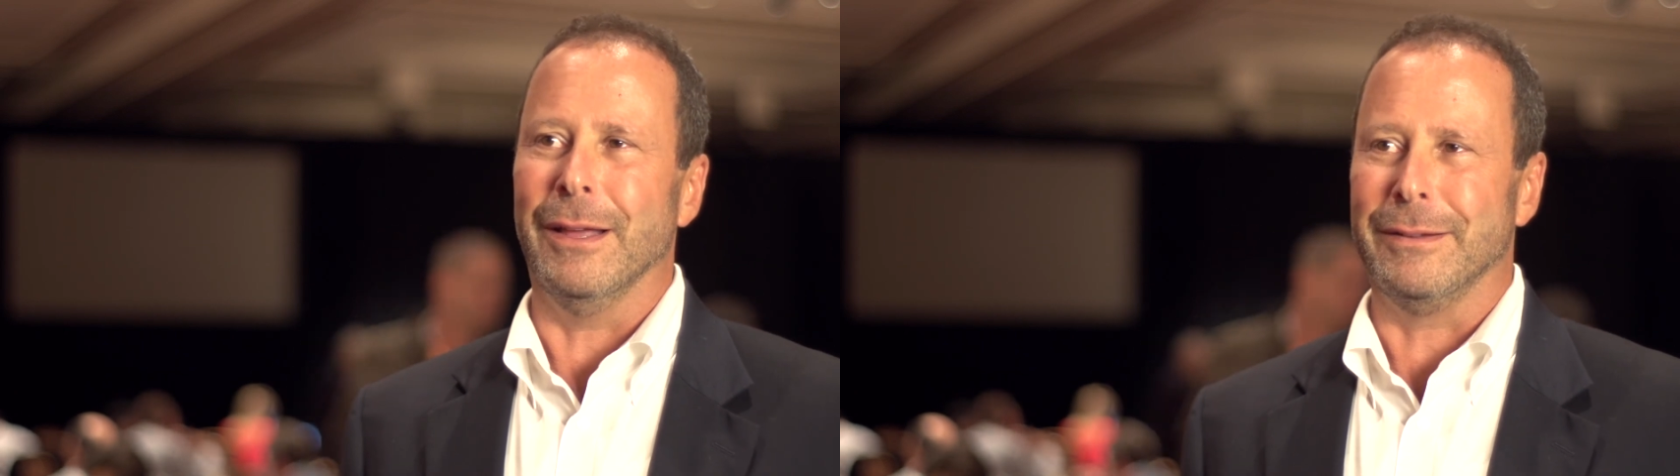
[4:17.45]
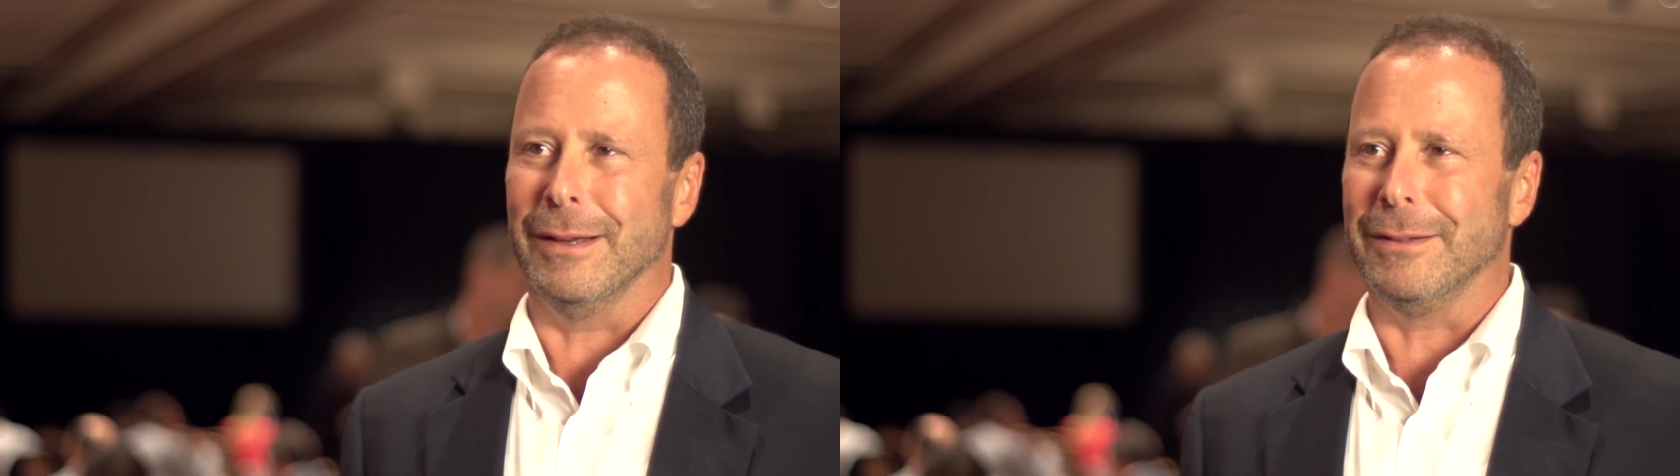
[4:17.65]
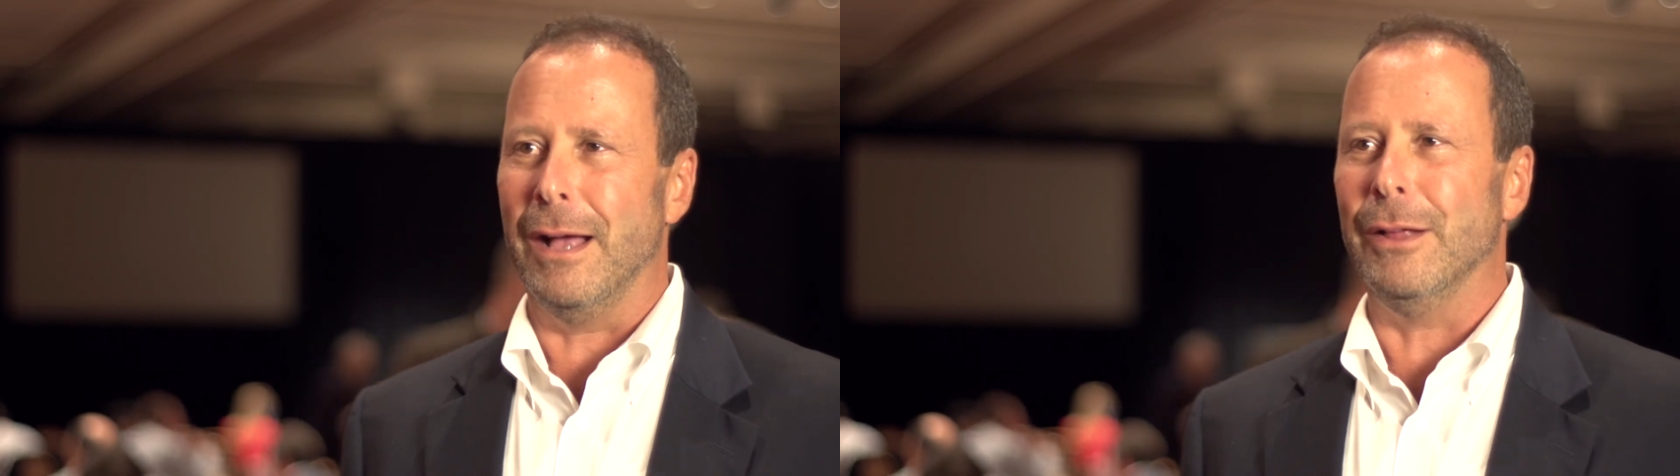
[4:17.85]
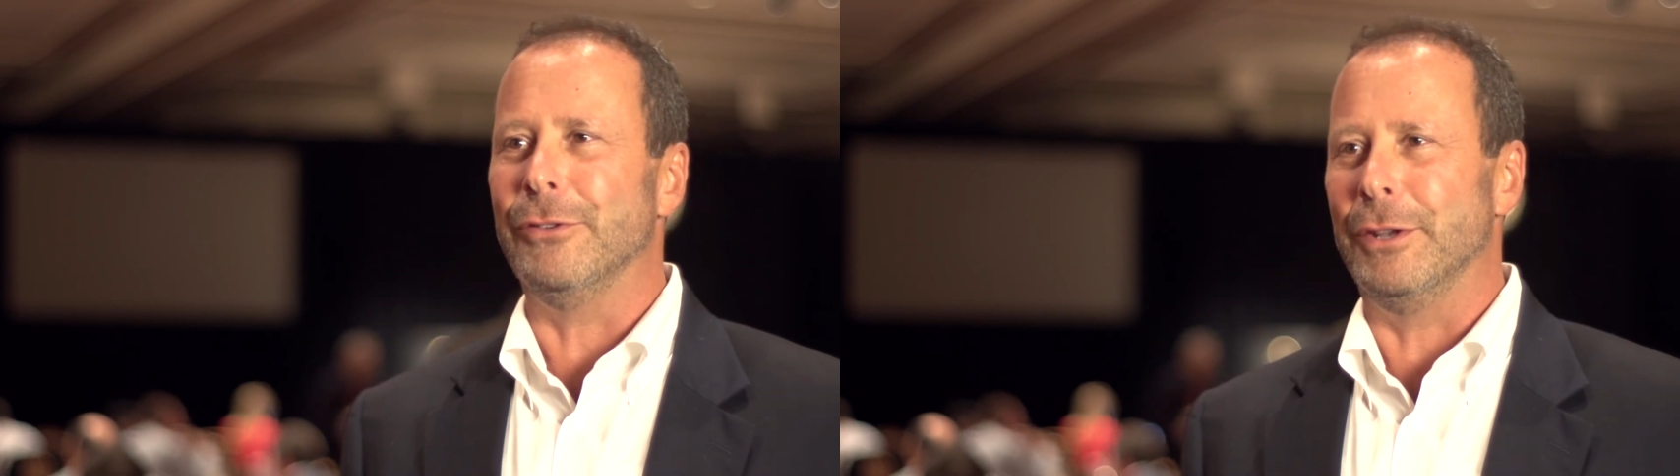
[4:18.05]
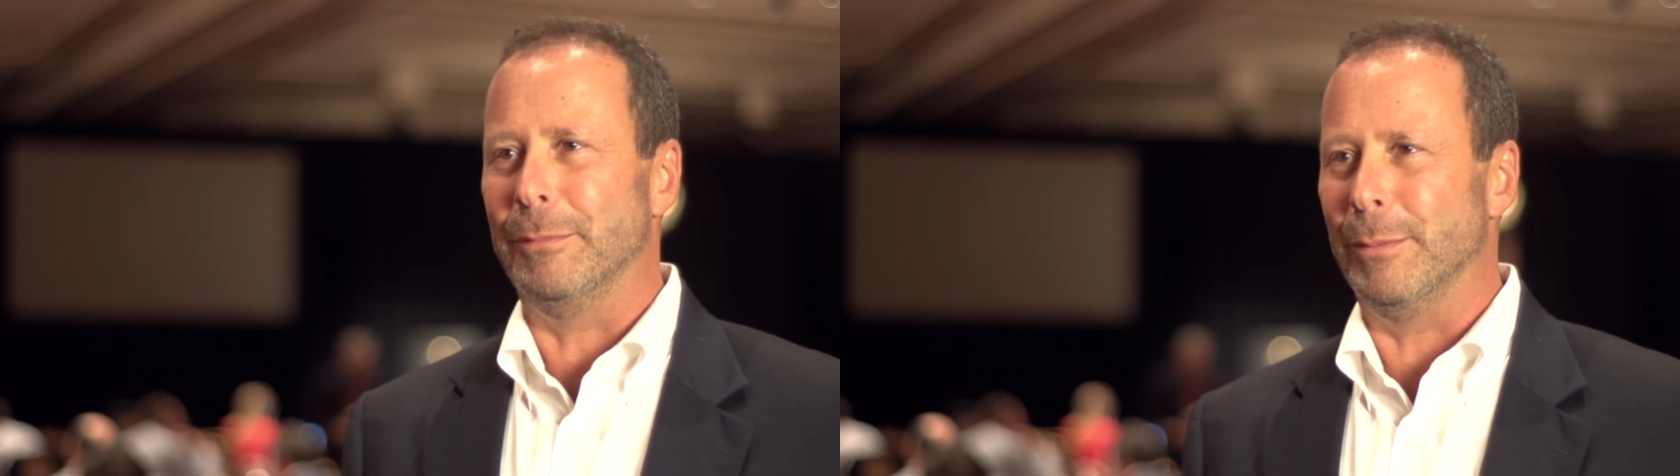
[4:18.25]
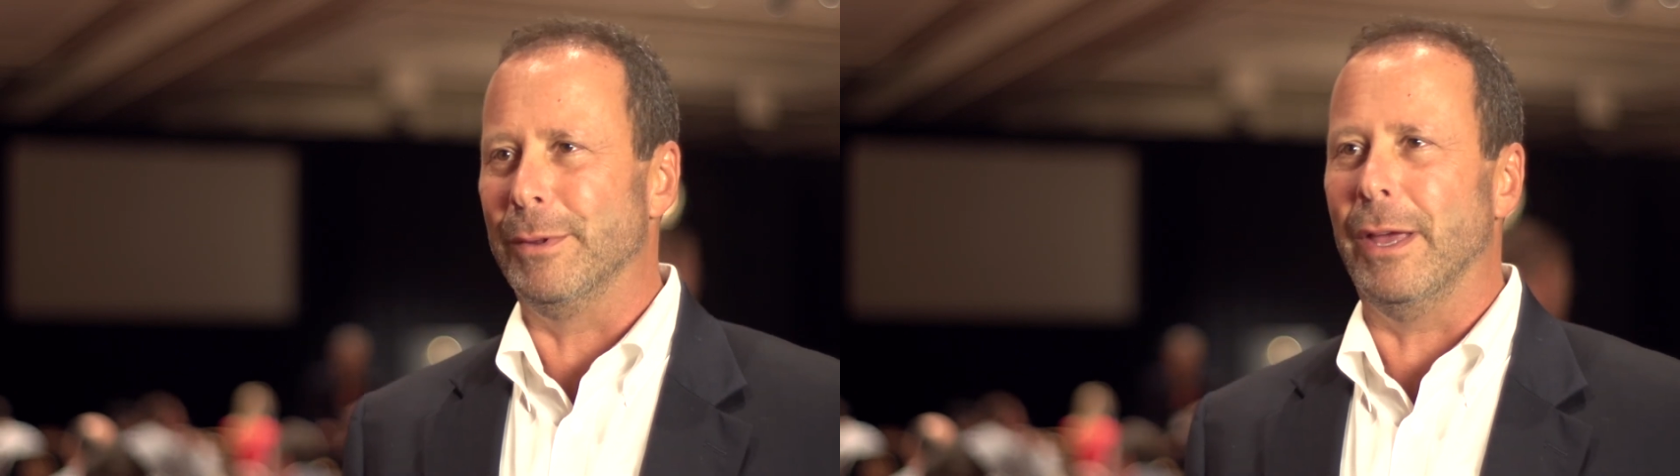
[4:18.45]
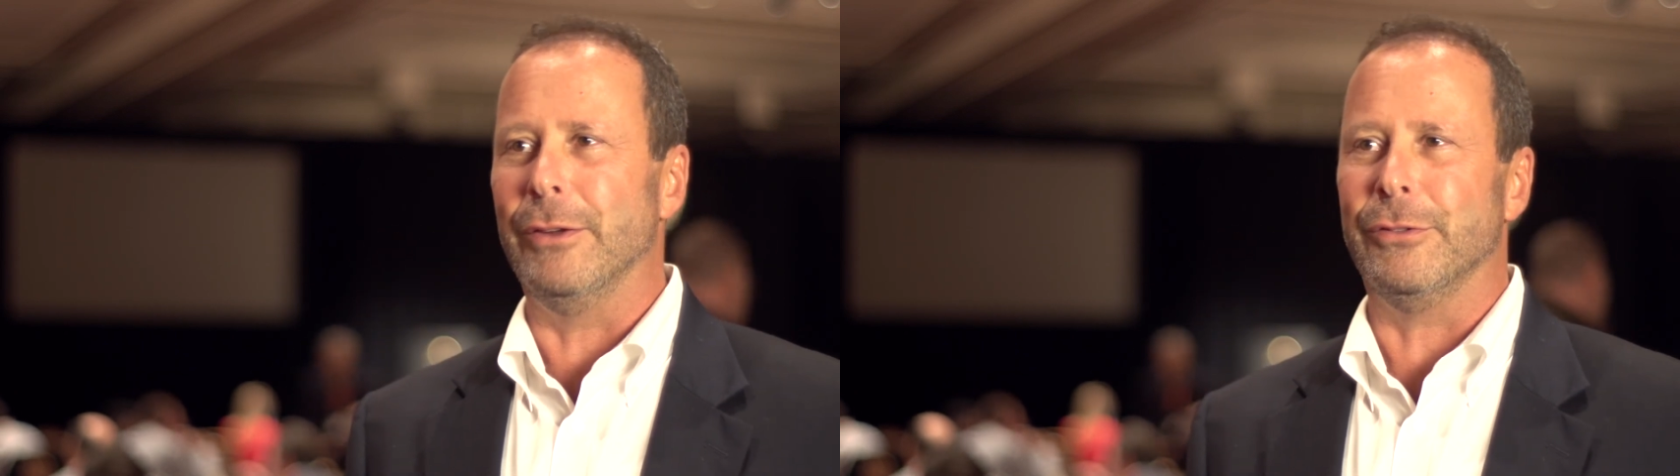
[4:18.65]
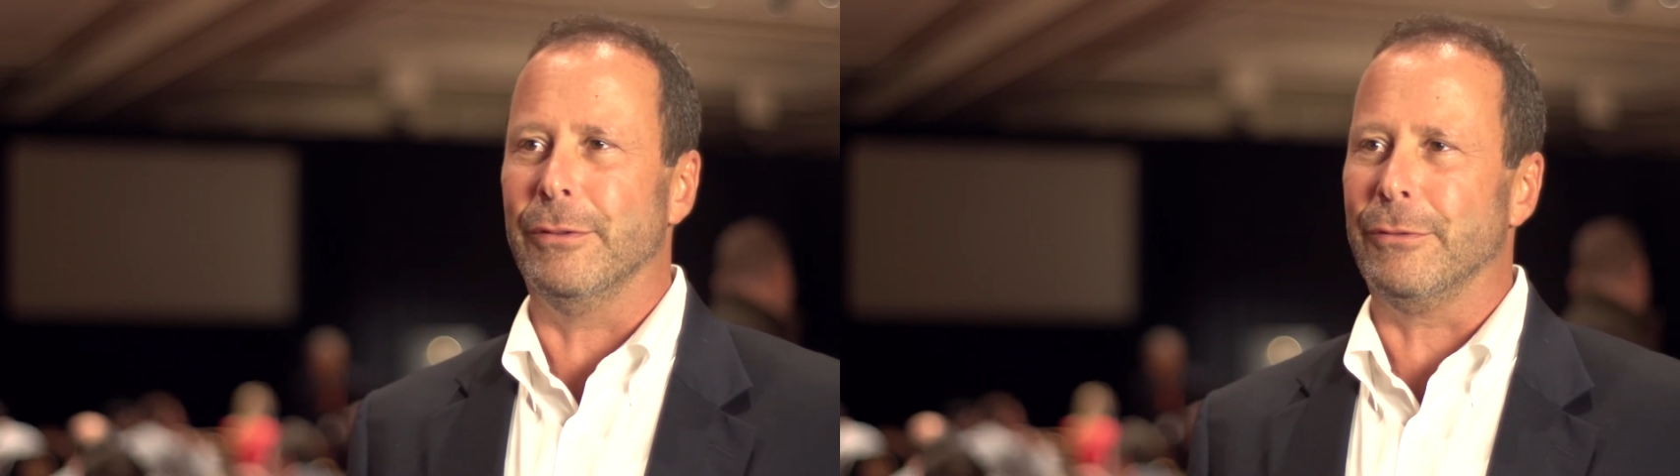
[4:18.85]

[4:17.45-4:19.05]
like technology and implementation,